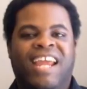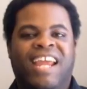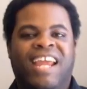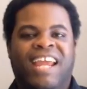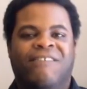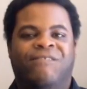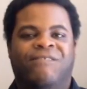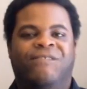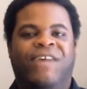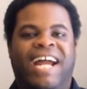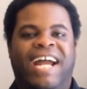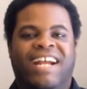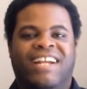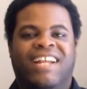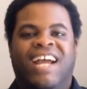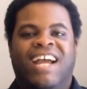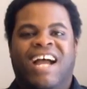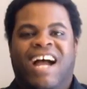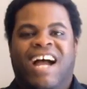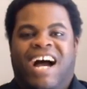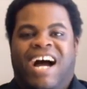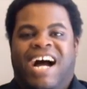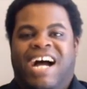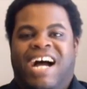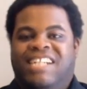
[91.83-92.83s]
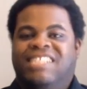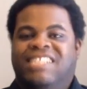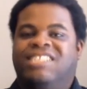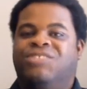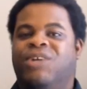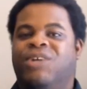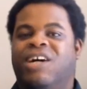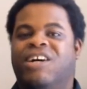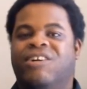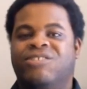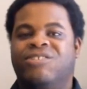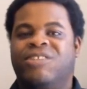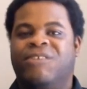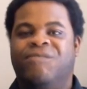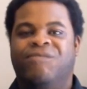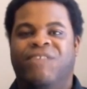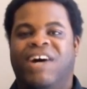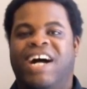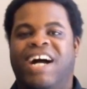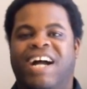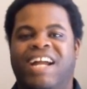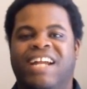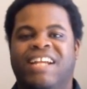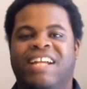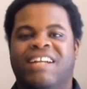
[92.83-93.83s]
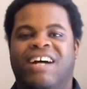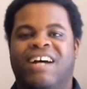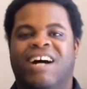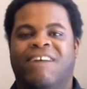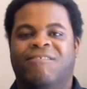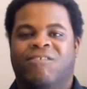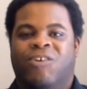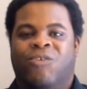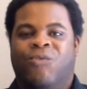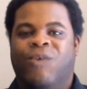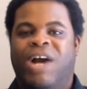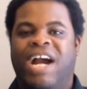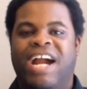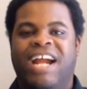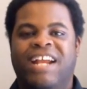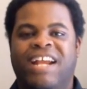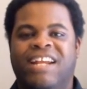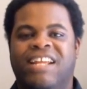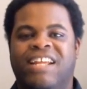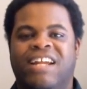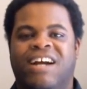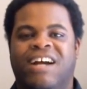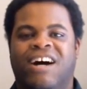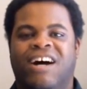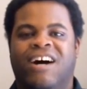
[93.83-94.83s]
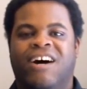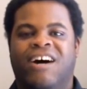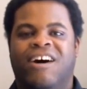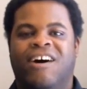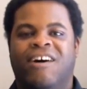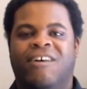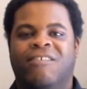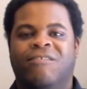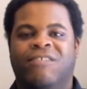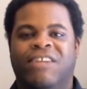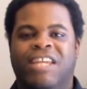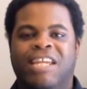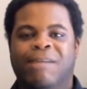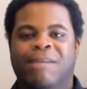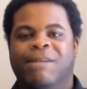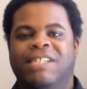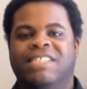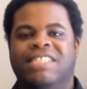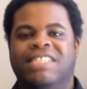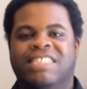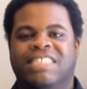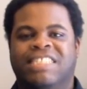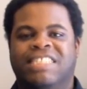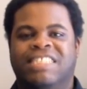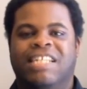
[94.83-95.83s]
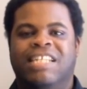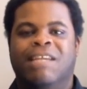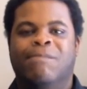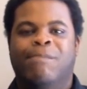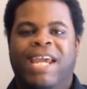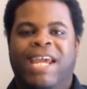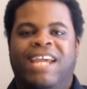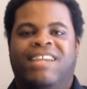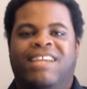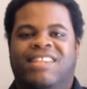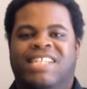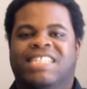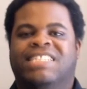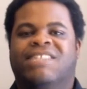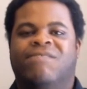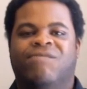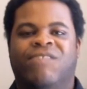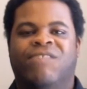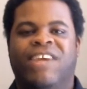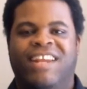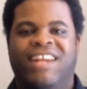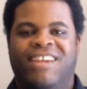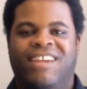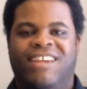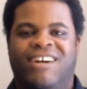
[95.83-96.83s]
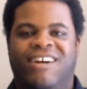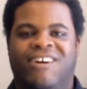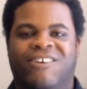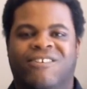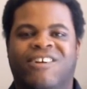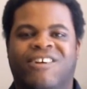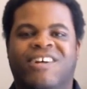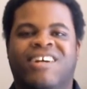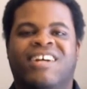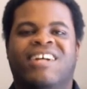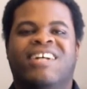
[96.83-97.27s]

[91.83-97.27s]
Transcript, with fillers: In fact, I struggled to find a variety of images to make this video.